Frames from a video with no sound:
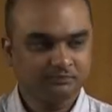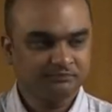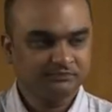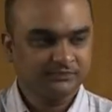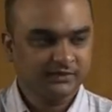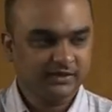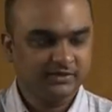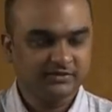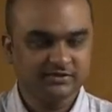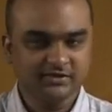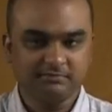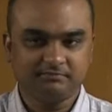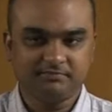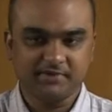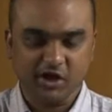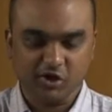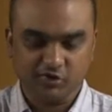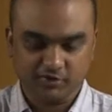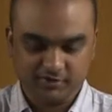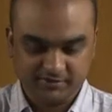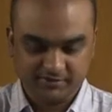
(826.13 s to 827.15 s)
in the
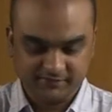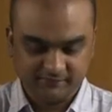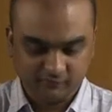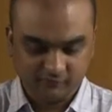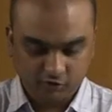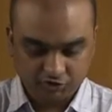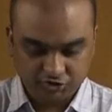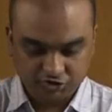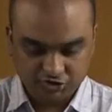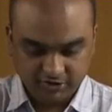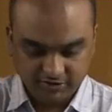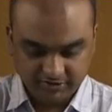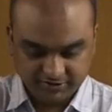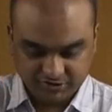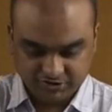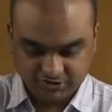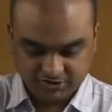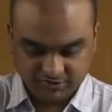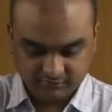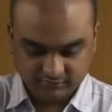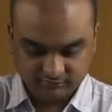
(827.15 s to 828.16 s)
priority watch list.